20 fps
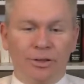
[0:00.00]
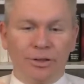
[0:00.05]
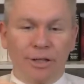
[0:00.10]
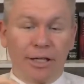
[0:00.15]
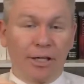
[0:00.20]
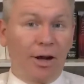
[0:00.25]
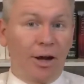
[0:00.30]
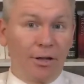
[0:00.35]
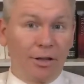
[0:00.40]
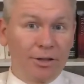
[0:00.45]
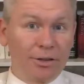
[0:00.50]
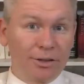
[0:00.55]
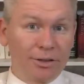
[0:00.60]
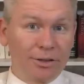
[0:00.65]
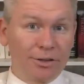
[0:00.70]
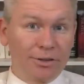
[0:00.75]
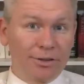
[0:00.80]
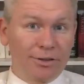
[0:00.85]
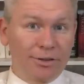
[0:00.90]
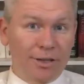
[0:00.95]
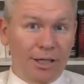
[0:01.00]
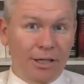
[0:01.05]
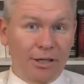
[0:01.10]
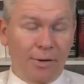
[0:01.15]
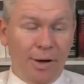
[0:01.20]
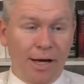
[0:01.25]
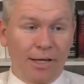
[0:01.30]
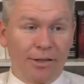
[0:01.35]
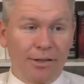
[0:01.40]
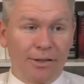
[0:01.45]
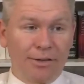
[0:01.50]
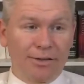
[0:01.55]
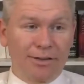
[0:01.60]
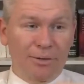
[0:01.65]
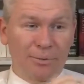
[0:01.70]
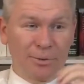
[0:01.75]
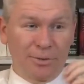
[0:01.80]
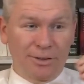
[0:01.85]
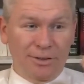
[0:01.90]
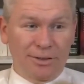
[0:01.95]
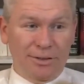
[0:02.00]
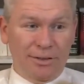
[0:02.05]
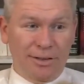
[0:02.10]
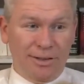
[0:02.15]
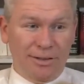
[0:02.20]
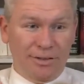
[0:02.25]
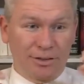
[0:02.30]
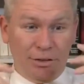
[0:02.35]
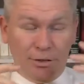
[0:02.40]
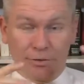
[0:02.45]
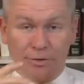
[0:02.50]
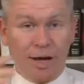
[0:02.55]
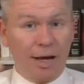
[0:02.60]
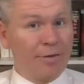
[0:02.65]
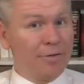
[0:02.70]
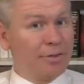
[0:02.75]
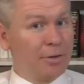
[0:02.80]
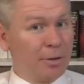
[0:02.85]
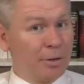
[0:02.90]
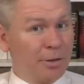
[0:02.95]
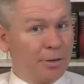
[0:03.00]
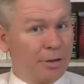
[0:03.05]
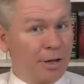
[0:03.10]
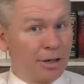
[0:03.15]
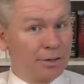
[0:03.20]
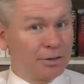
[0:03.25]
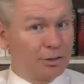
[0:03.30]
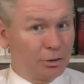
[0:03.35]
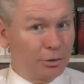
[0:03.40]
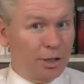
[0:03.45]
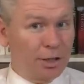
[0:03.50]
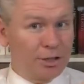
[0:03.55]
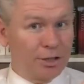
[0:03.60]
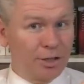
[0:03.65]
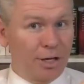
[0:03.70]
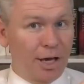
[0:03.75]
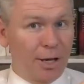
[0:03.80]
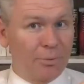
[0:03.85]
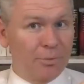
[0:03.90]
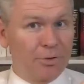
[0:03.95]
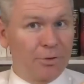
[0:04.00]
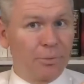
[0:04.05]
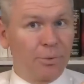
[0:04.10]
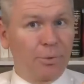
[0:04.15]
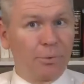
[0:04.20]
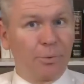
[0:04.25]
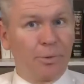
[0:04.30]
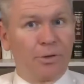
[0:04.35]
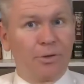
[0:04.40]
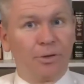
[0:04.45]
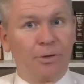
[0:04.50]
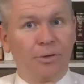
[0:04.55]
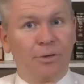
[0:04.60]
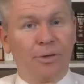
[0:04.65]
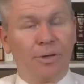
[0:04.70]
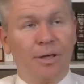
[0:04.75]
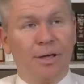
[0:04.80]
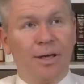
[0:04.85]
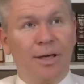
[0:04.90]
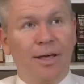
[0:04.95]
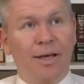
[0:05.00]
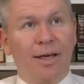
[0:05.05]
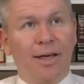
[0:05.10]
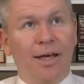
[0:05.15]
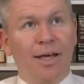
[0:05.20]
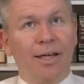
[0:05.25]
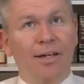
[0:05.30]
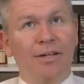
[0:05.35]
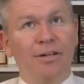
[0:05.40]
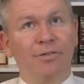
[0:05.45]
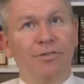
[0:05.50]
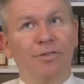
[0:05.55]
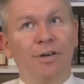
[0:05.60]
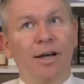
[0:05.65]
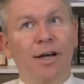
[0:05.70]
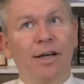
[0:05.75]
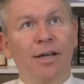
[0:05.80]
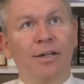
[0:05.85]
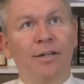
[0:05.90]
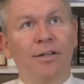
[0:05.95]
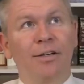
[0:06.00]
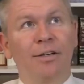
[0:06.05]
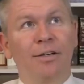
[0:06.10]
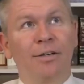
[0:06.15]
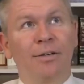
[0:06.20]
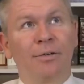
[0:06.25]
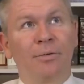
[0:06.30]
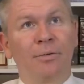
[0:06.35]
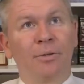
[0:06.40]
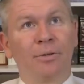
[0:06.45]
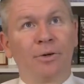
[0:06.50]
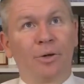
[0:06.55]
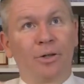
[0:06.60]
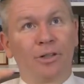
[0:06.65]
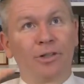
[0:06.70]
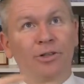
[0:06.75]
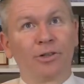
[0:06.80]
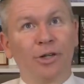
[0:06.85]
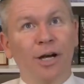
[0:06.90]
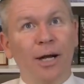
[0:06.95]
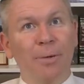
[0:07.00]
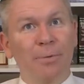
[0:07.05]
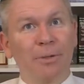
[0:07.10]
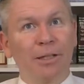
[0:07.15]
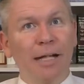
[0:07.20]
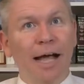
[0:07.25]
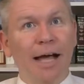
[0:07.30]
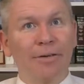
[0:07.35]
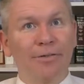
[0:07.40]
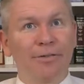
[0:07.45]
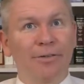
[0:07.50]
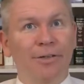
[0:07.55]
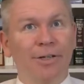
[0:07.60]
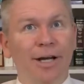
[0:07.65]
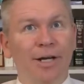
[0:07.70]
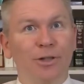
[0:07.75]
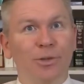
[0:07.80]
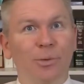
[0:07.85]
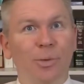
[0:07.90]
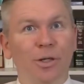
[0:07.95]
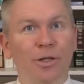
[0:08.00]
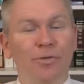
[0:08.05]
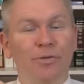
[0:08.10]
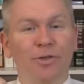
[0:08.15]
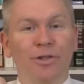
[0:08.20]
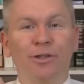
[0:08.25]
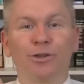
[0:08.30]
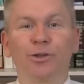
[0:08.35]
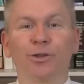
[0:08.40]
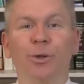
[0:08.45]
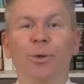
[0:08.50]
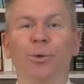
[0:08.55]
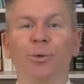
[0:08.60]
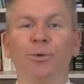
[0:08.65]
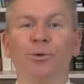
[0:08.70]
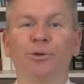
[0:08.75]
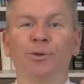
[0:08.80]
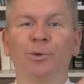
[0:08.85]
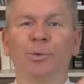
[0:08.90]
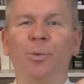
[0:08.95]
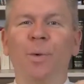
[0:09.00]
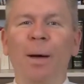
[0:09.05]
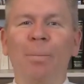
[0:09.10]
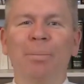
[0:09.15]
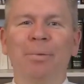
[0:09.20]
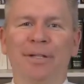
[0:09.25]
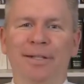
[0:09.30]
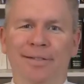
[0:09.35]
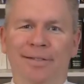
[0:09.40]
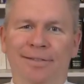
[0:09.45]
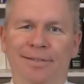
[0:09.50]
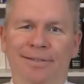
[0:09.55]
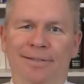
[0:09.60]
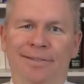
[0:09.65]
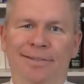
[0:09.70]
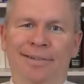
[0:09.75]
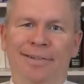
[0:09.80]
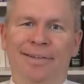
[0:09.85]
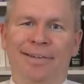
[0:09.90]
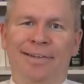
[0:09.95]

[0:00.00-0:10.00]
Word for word: psychologist and psychoanalyst that, was, that survived the concentration camps in World War II, he defined or described laughter as one of the soul's weapons